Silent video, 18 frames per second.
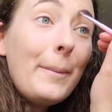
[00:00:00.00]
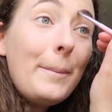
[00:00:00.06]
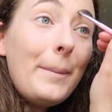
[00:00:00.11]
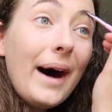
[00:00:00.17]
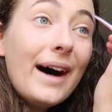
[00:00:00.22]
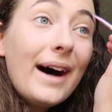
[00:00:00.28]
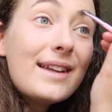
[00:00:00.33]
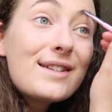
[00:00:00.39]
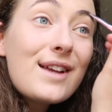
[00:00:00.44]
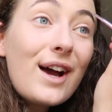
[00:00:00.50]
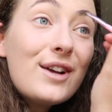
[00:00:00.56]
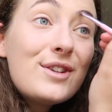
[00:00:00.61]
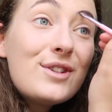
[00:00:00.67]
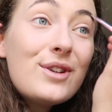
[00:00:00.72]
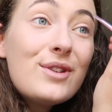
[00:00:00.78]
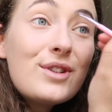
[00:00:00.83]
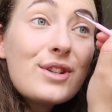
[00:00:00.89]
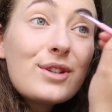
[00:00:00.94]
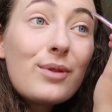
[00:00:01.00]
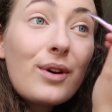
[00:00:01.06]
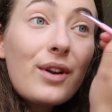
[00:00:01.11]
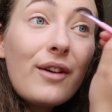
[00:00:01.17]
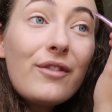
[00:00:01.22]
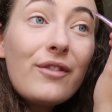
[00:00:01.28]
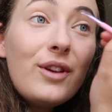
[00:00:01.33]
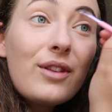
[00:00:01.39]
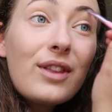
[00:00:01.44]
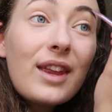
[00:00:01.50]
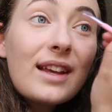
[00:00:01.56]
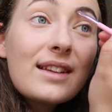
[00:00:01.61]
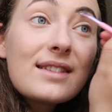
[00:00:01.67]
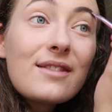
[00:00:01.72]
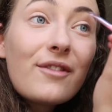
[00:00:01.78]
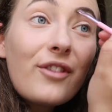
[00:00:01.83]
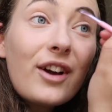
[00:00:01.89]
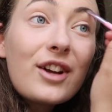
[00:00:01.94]
But I do just want a few
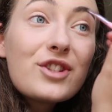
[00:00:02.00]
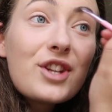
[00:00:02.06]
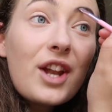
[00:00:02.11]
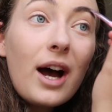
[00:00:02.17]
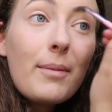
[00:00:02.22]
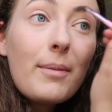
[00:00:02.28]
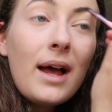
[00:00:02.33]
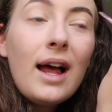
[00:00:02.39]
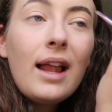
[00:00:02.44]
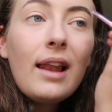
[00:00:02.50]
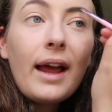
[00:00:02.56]
things to freshen up.